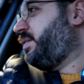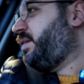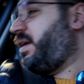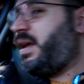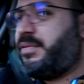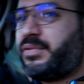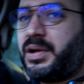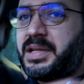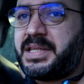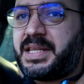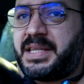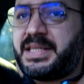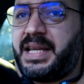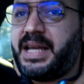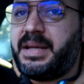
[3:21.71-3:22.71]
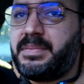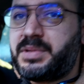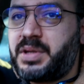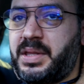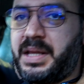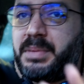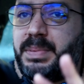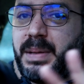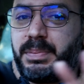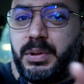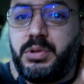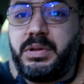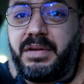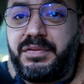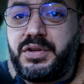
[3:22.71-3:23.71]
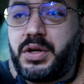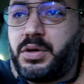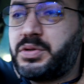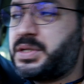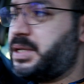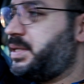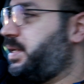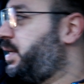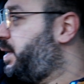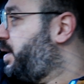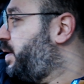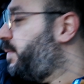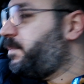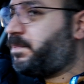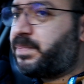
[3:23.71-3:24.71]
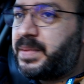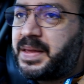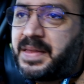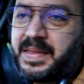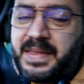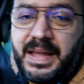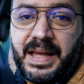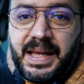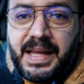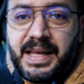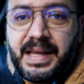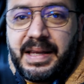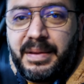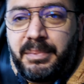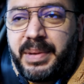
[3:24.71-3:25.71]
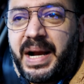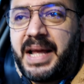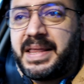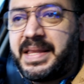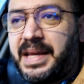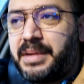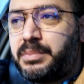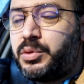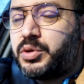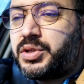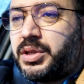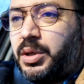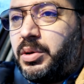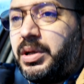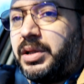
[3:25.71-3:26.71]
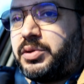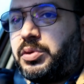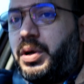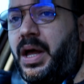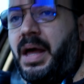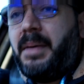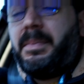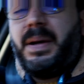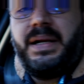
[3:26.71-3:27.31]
everyone is the same so then people would have chosen the brand they're most loyal to. But